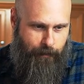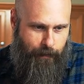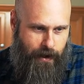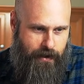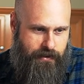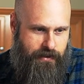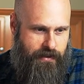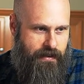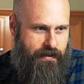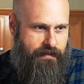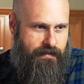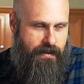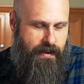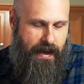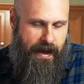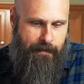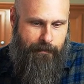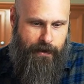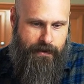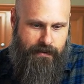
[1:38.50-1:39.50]
much is the
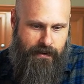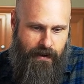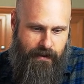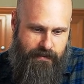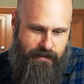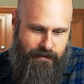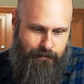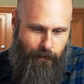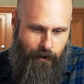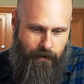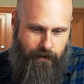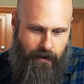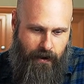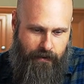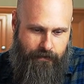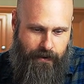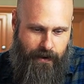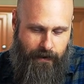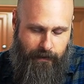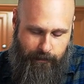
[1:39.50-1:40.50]
Amazon Smart Oven?